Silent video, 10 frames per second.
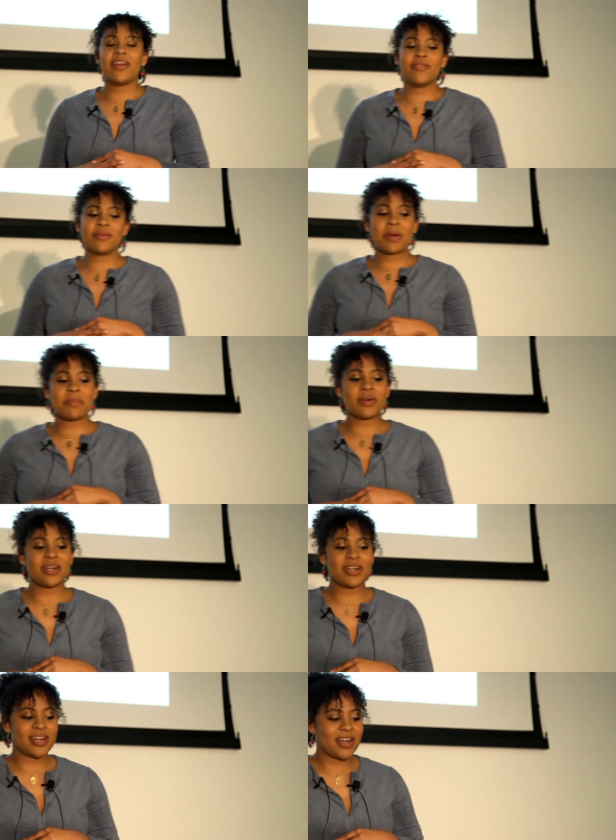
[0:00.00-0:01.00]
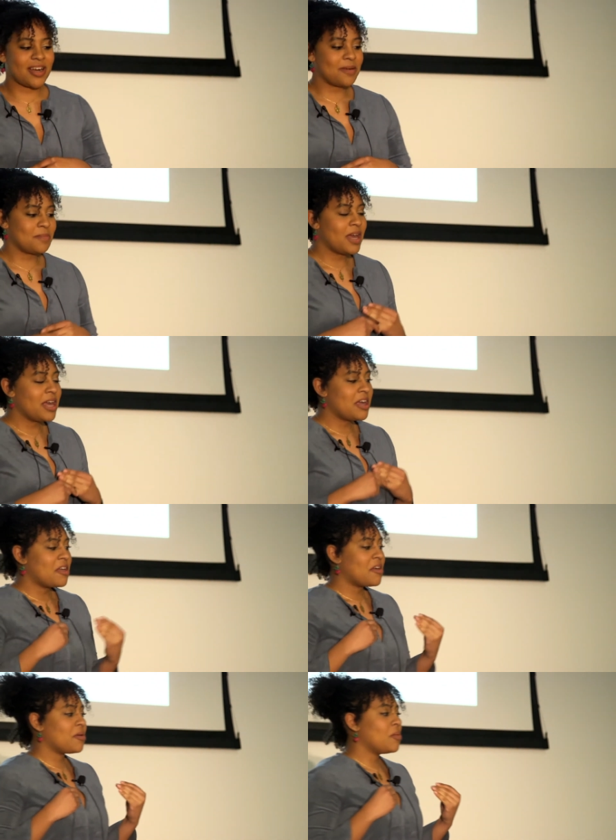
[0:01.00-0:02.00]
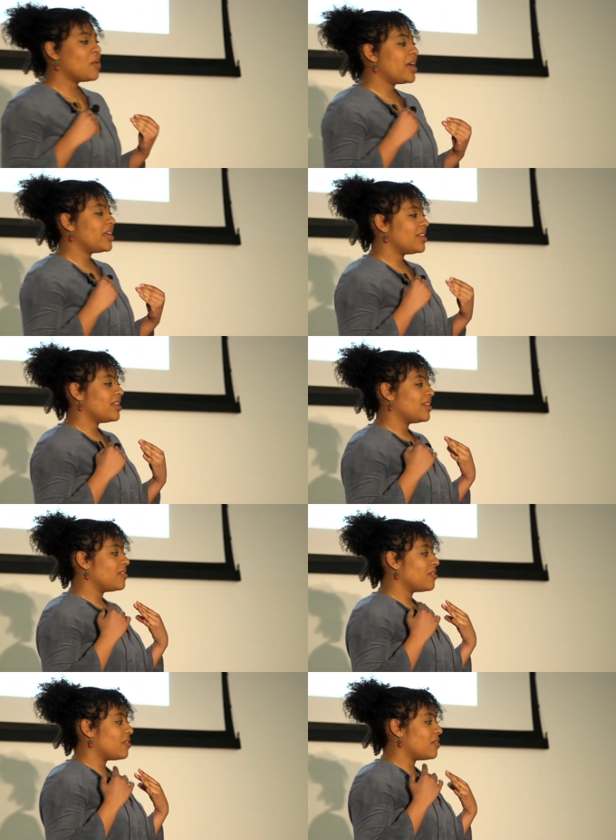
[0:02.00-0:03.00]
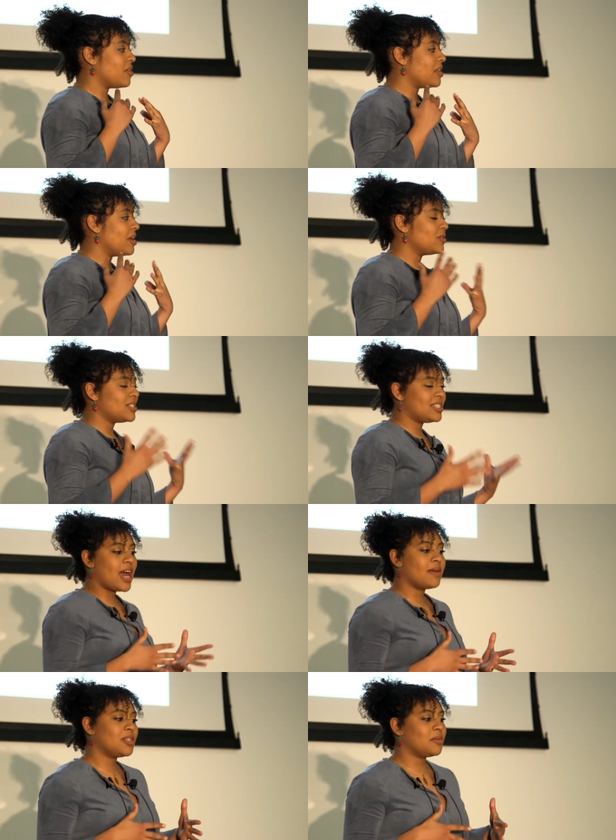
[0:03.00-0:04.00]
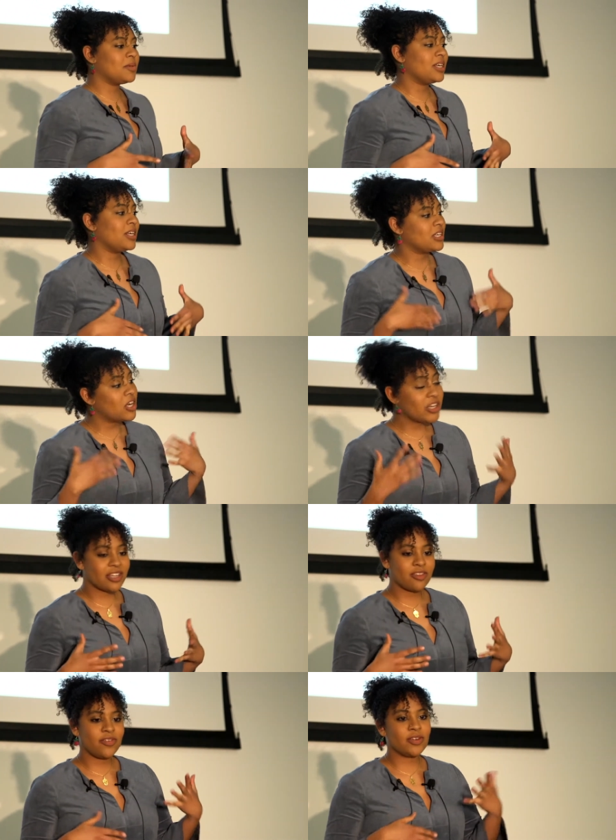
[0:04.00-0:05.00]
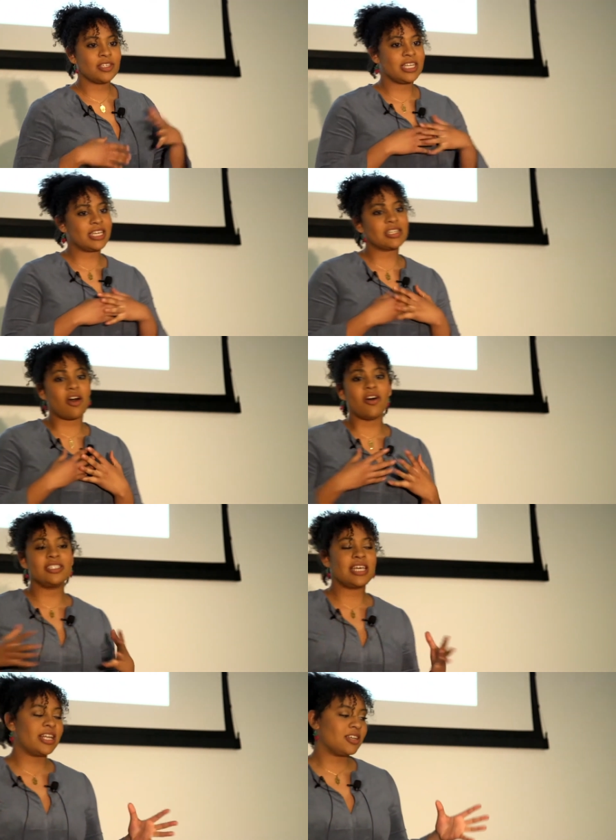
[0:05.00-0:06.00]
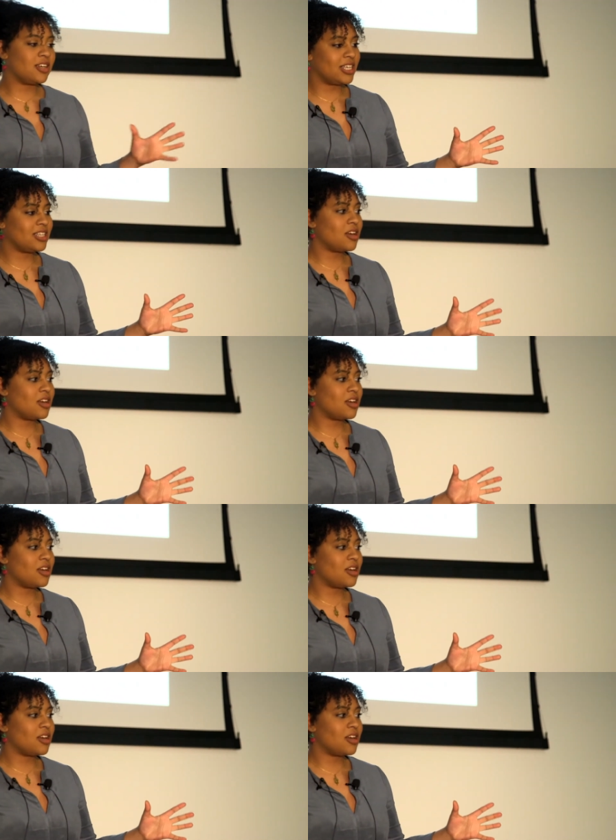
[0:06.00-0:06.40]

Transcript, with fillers: I remember um, when it was time to be cooking the food. It takes all day to cook